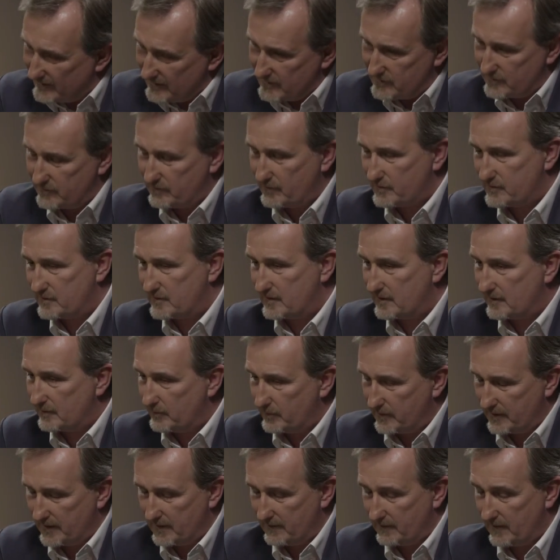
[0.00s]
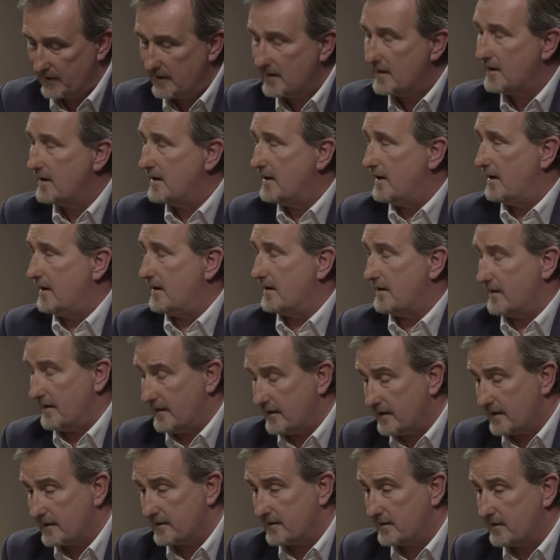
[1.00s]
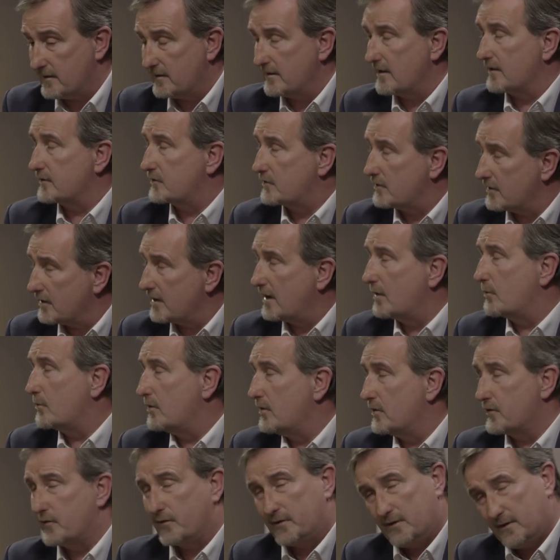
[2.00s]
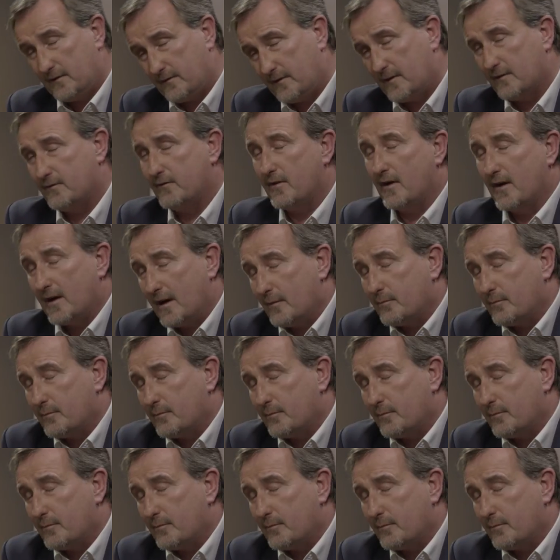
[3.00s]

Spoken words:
distrusting whatever. And I think that's going to get worse if that